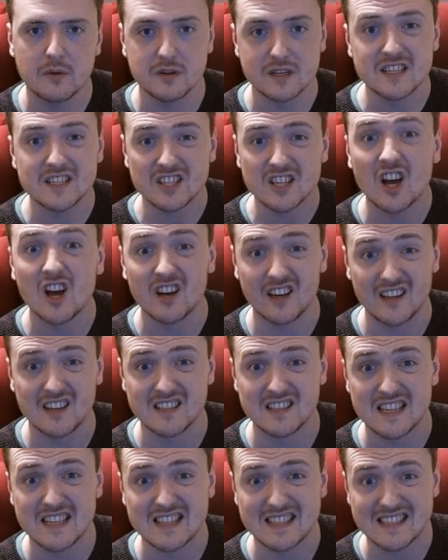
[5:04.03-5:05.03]

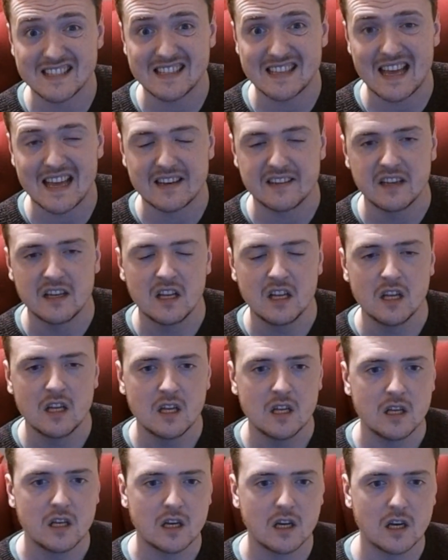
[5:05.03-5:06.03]
internalize it instead,
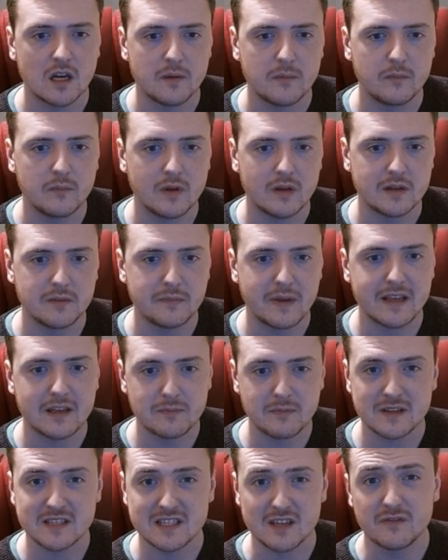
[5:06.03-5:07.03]
and
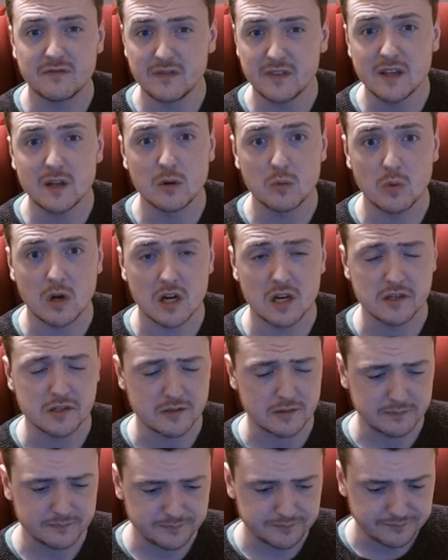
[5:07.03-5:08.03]
make myself feel
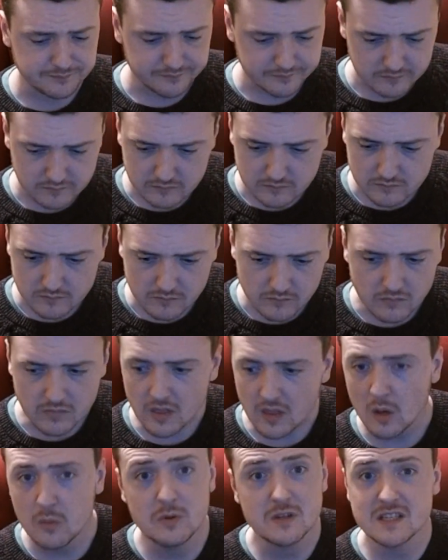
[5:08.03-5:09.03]
worse,
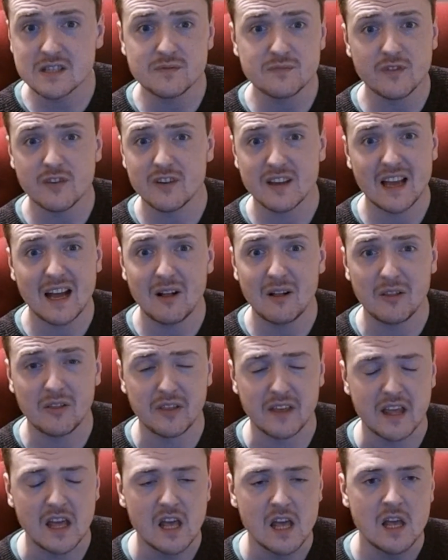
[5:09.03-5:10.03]
which isn't very
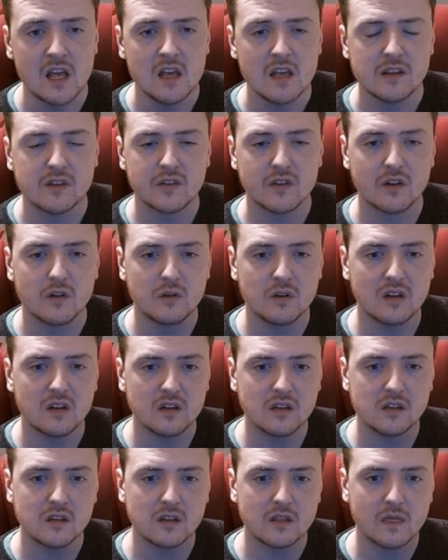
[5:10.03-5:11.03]
healthy. So
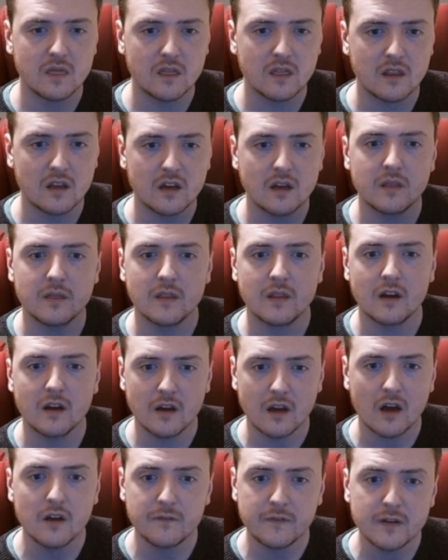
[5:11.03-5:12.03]

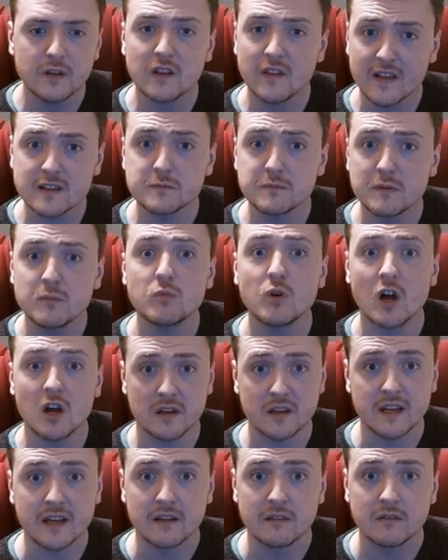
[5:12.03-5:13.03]
I feel like that's been
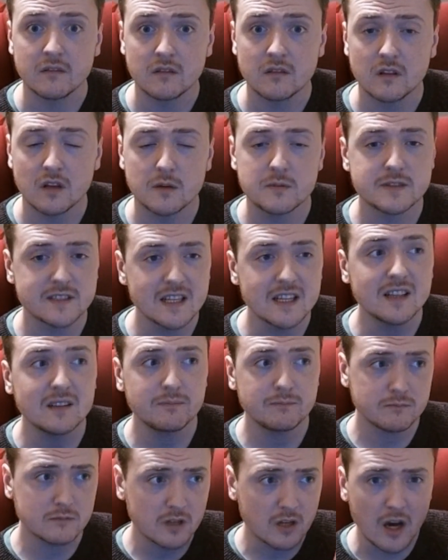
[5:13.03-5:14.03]
working. I'm still
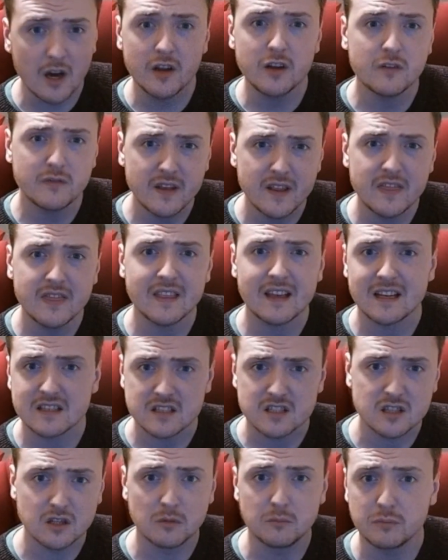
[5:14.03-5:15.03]
kind of in that
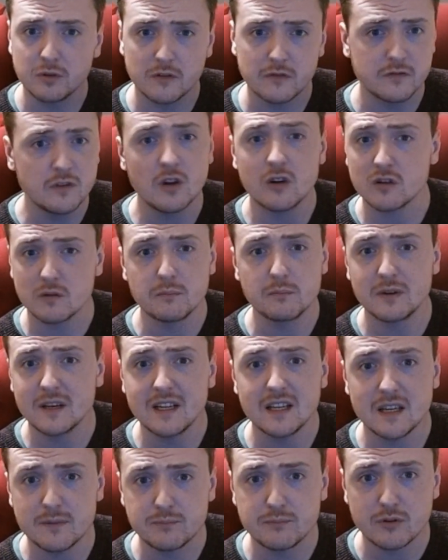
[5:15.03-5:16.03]
slump. I've not
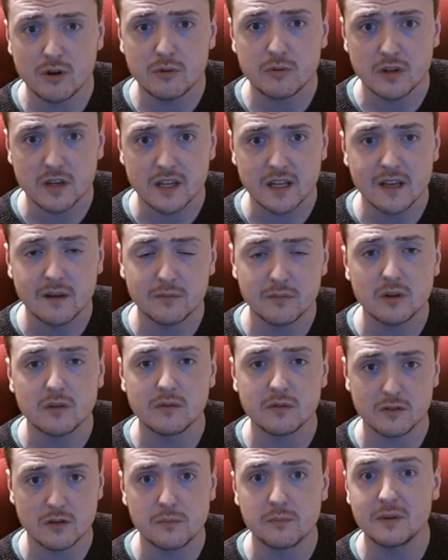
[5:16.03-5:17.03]
completely broken it. I'm
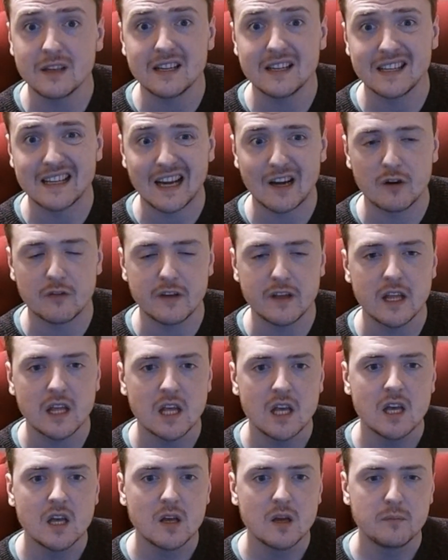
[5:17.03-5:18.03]
not completely out of it,
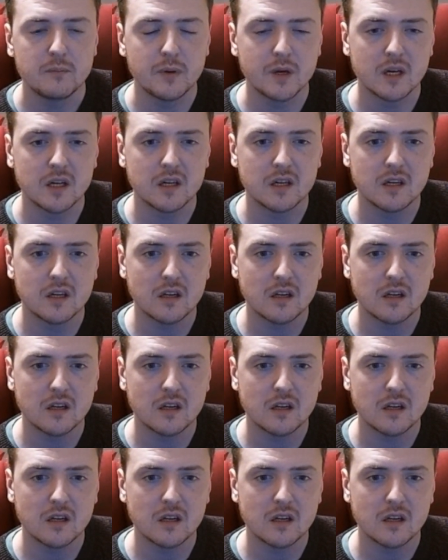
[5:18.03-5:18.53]
but